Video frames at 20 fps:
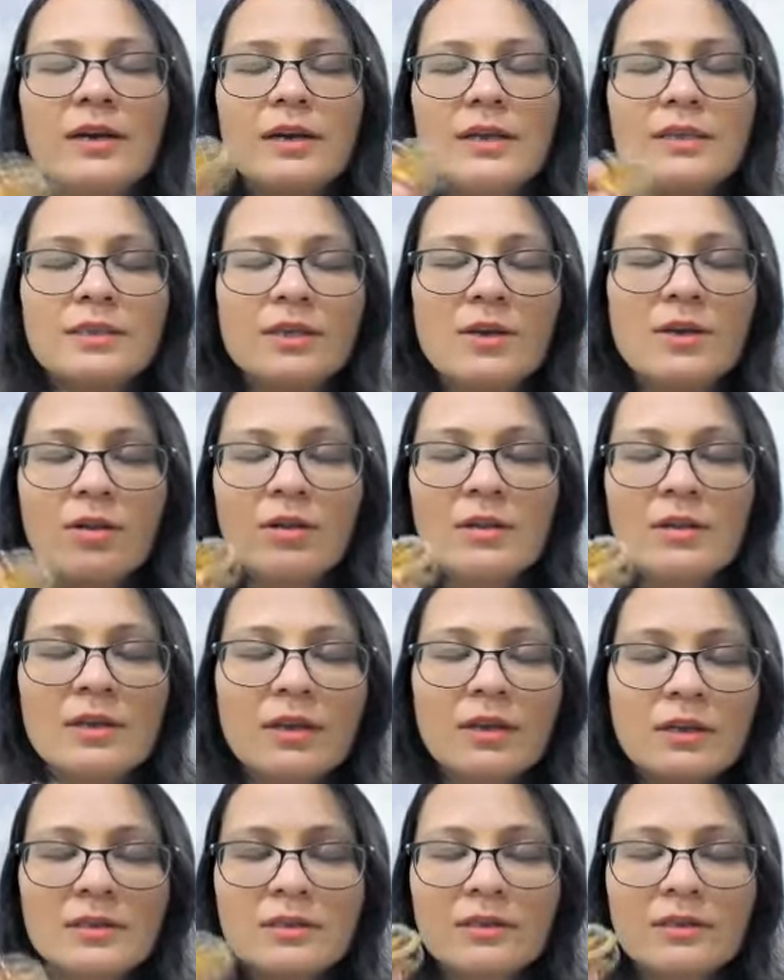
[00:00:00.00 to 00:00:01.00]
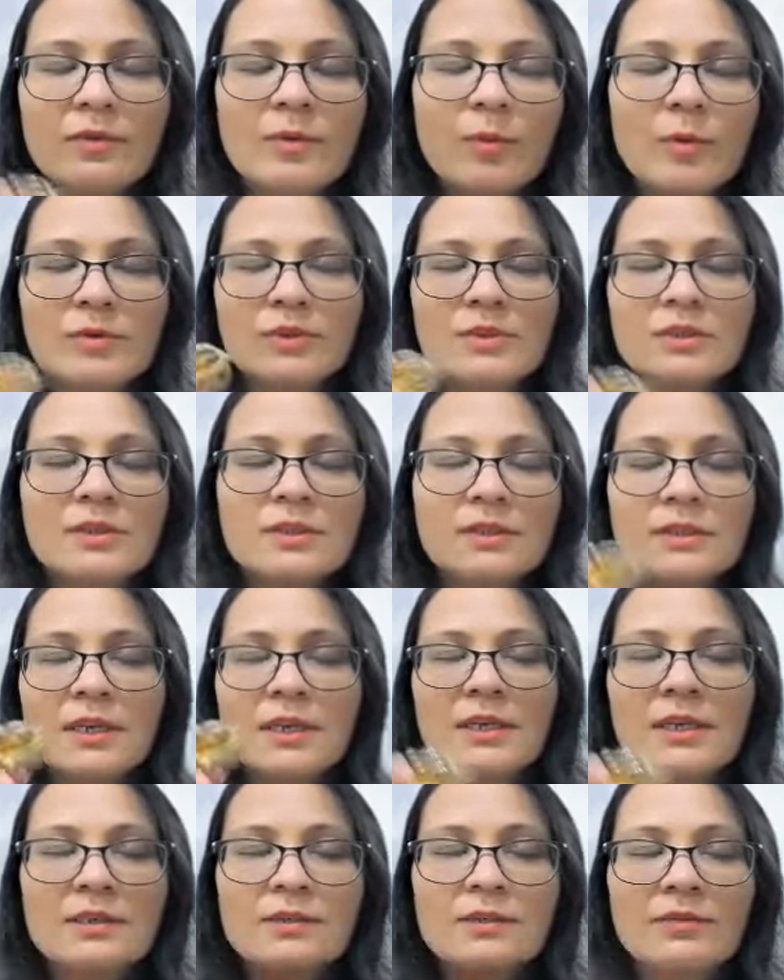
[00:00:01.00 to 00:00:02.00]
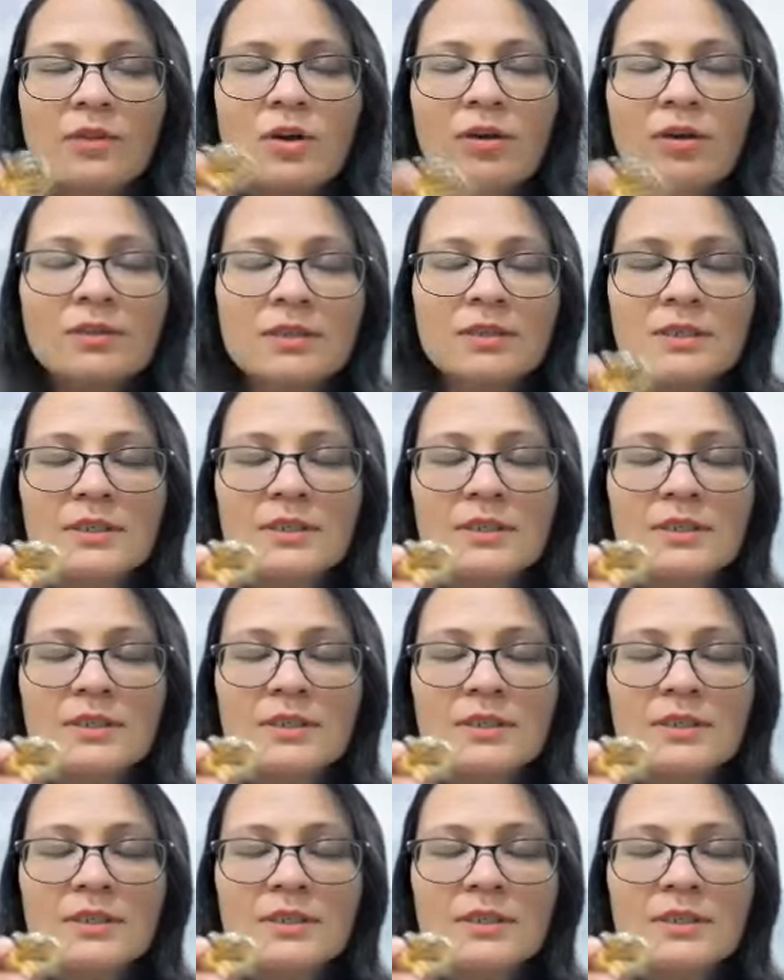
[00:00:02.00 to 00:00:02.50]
releasing all the negative emotions, negative thoughts,